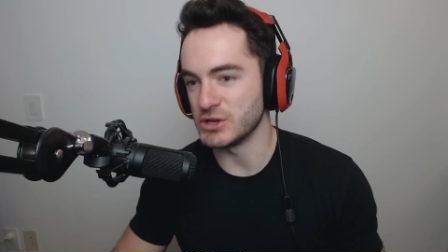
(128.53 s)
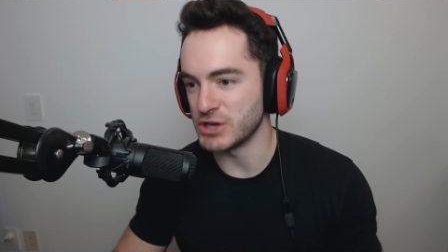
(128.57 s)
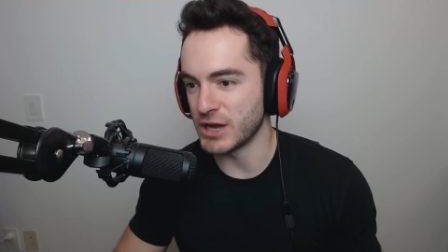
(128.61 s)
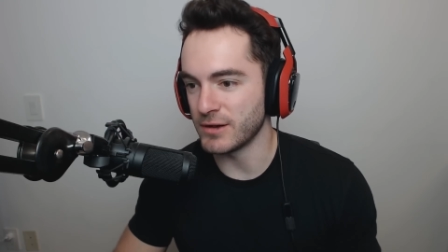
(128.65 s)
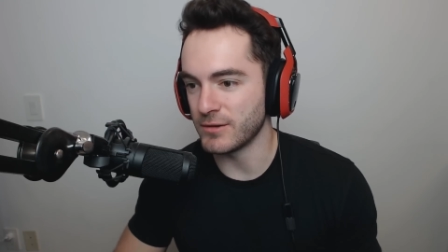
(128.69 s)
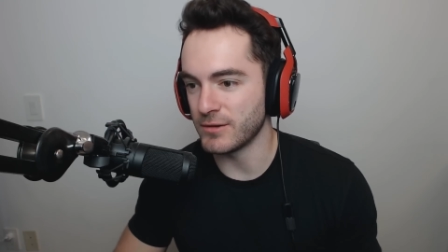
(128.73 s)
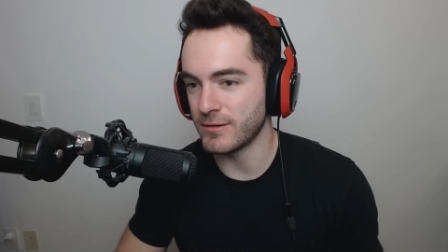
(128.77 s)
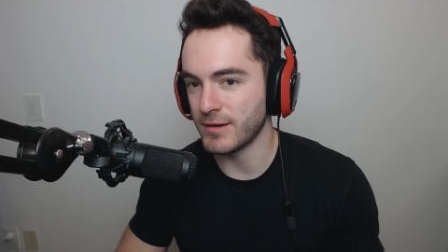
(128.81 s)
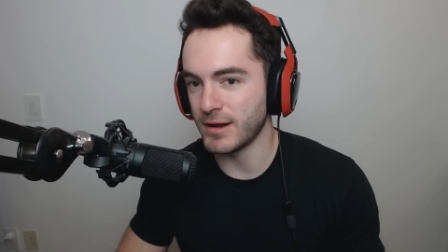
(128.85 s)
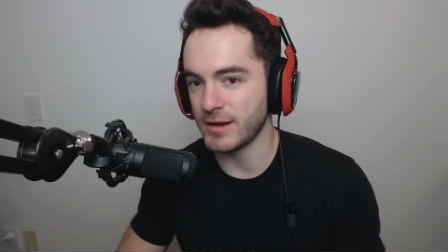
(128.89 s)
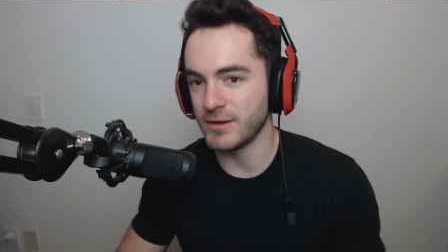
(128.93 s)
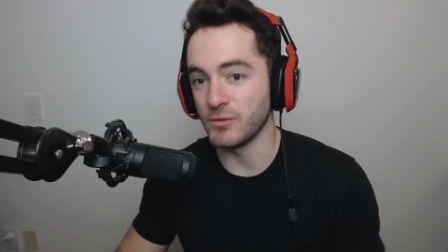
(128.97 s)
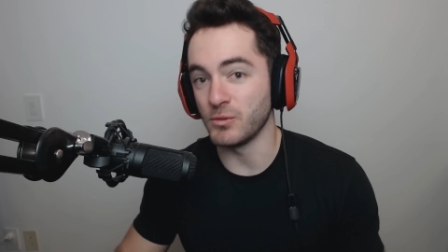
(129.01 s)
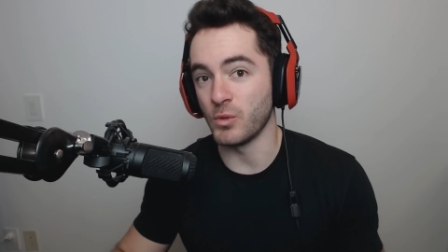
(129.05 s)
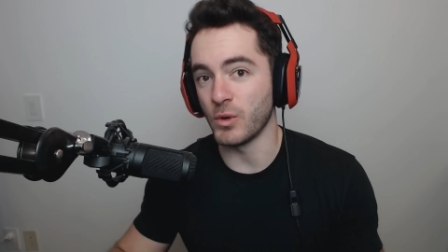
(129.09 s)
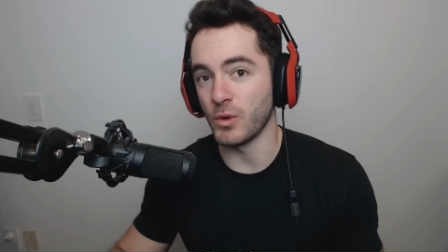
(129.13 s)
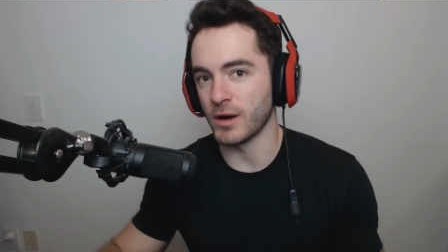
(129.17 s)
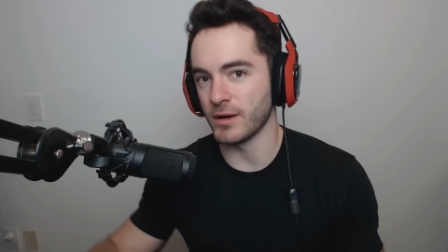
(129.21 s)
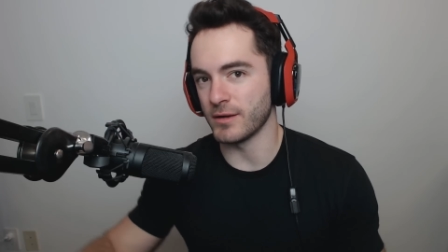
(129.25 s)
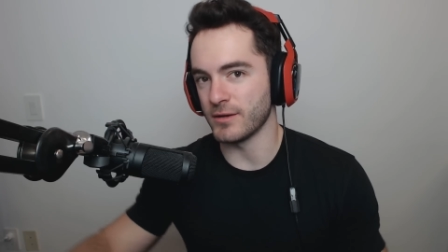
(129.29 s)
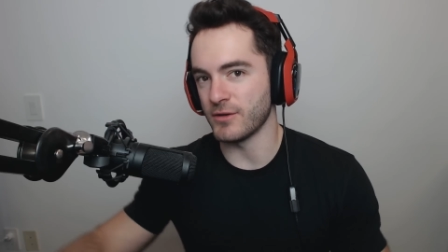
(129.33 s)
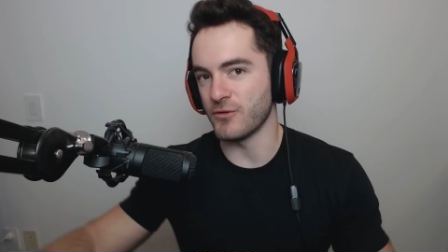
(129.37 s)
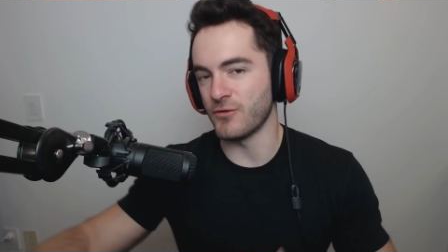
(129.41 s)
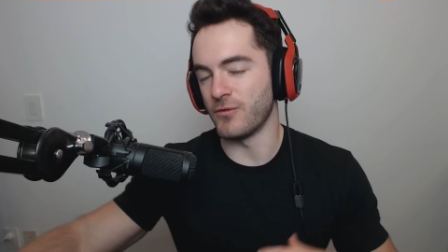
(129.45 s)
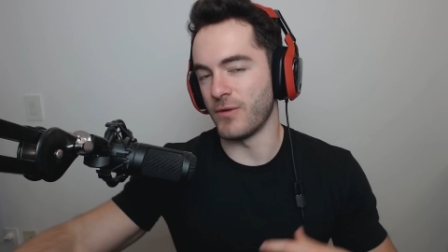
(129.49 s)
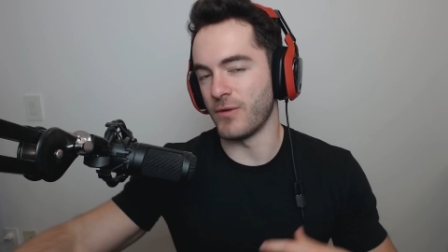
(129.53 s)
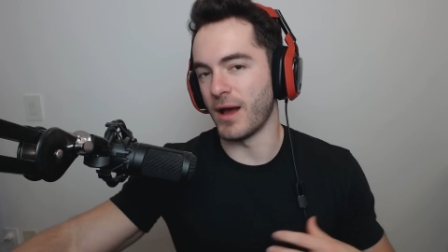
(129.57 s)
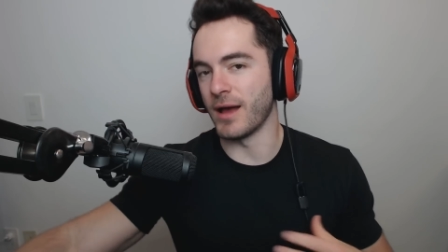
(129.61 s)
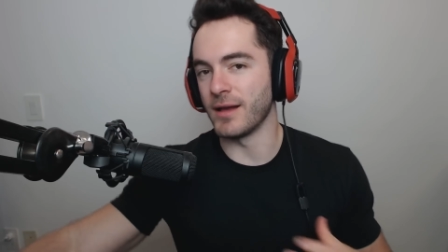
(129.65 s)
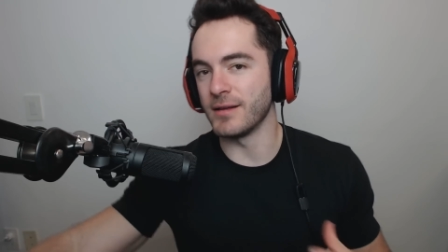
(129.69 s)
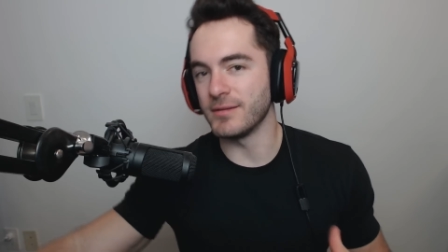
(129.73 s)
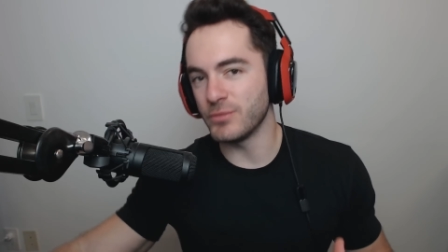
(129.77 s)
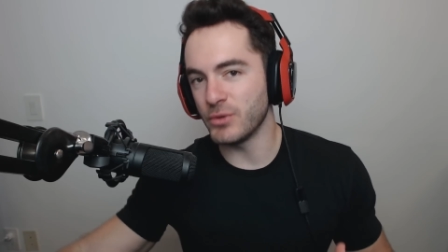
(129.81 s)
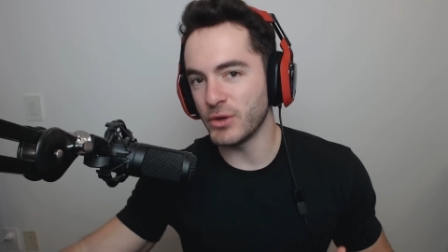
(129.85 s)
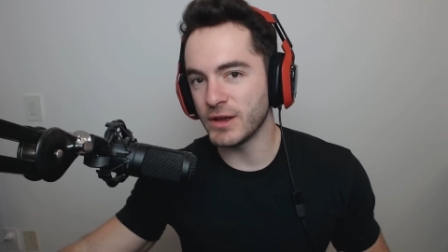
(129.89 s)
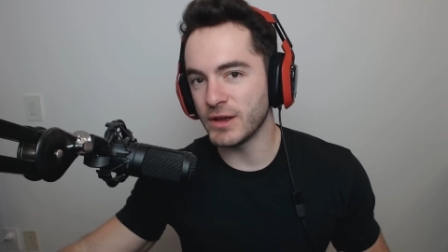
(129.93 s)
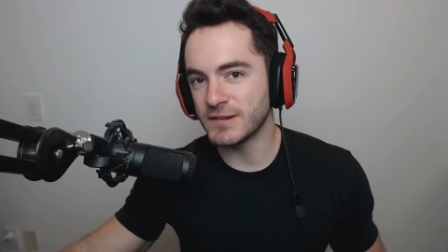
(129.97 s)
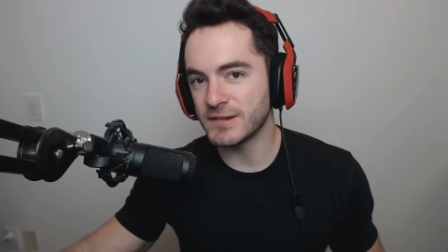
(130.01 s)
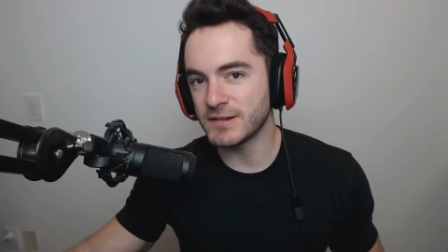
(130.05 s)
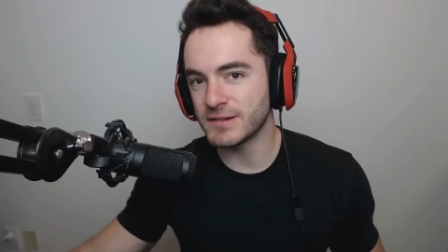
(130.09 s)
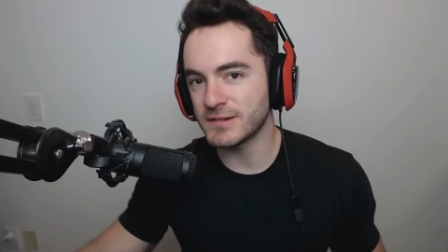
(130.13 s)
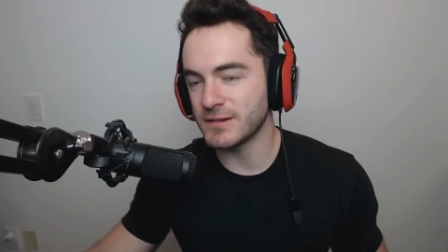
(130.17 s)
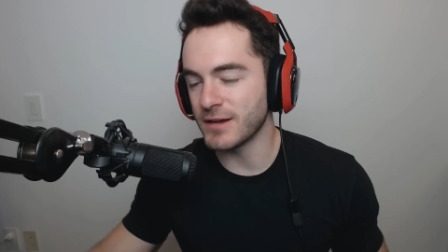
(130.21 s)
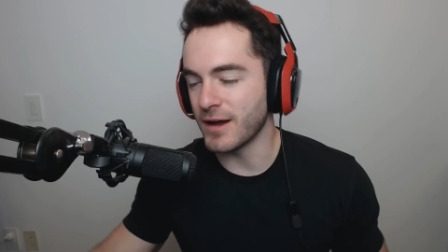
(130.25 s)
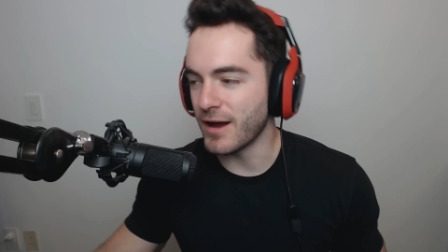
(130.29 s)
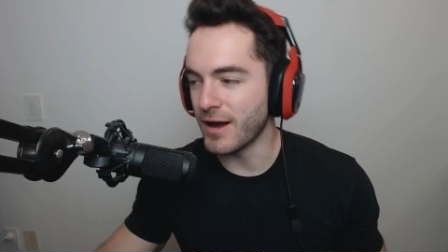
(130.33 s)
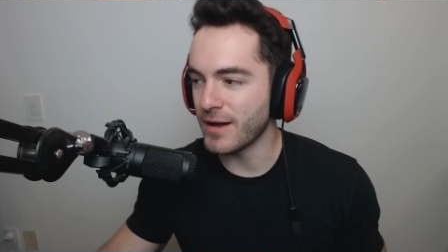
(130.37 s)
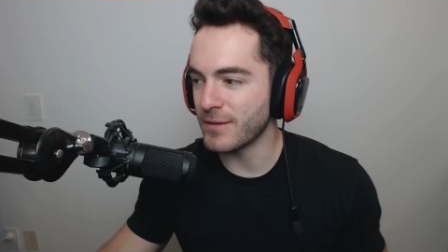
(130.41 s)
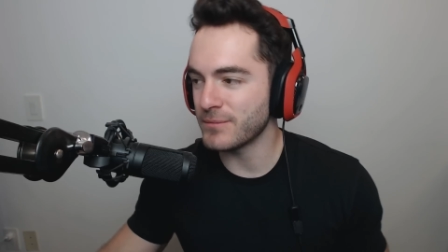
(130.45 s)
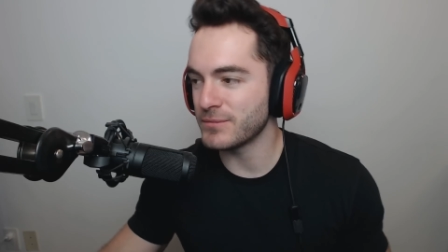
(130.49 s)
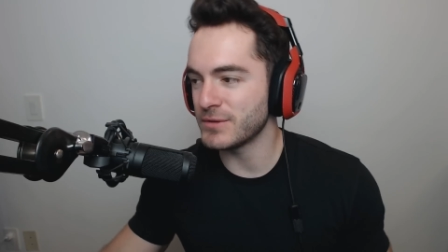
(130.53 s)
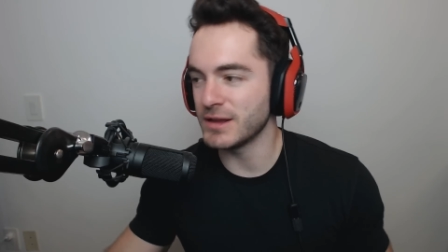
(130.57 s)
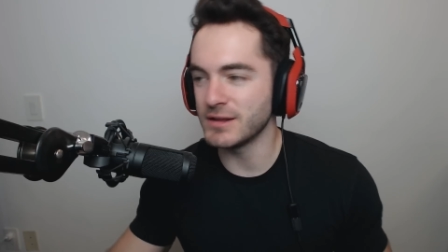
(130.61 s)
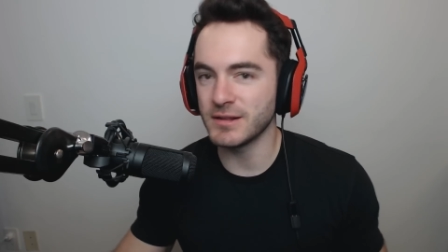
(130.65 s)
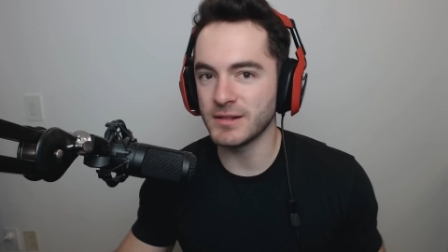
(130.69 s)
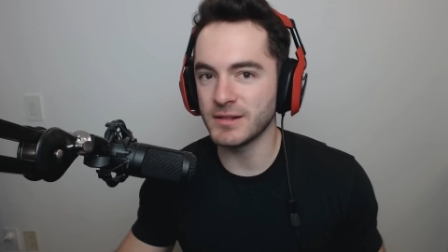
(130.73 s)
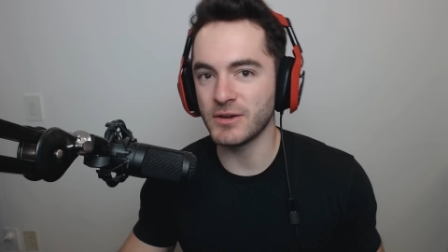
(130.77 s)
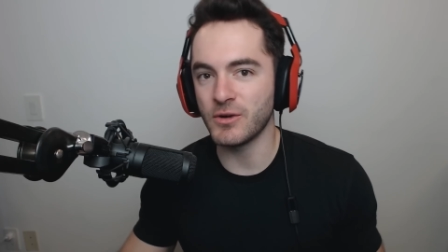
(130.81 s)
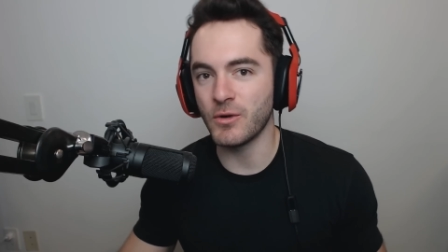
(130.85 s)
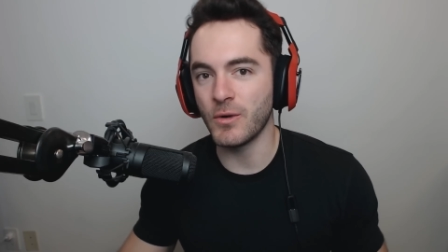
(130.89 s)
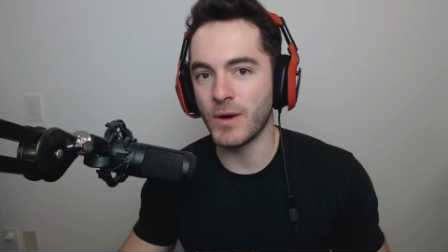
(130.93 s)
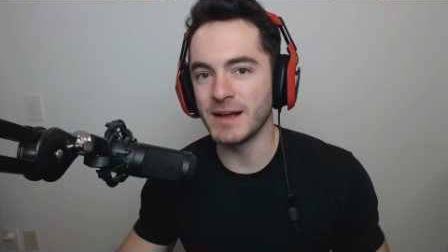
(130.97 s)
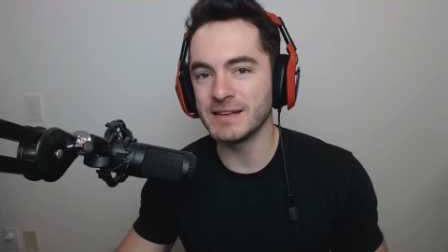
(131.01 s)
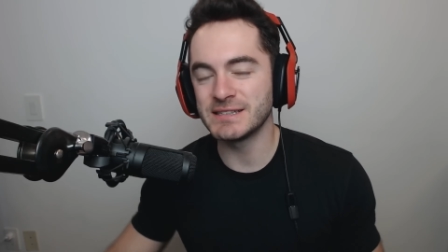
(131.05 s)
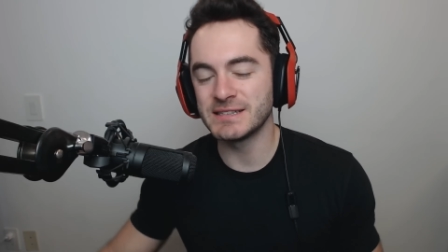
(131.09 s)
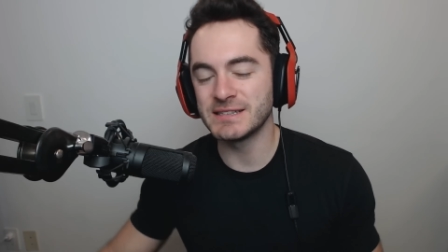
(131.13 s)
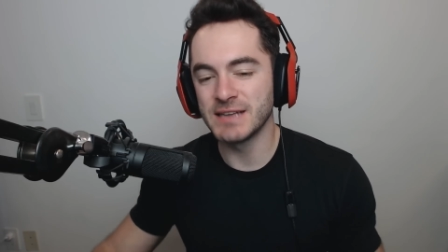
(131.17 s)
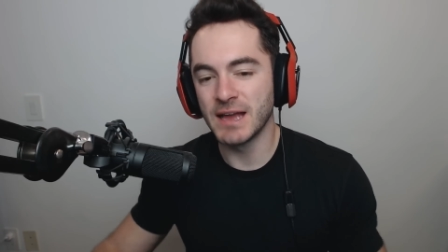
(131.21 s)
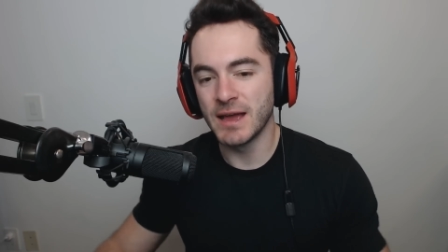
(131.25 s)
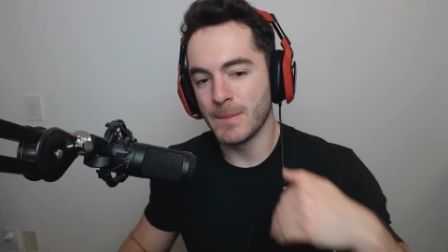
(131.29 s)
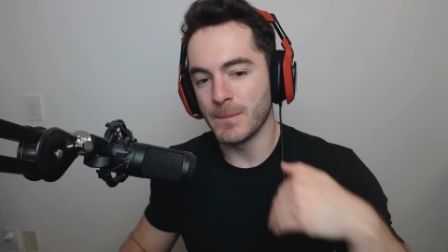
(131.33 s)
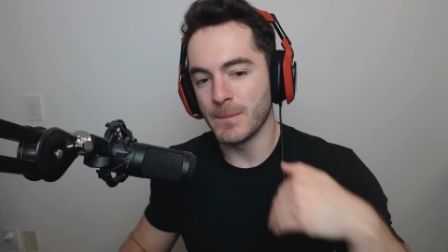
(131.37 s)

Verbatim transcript: generated where you find places to opt into the quests?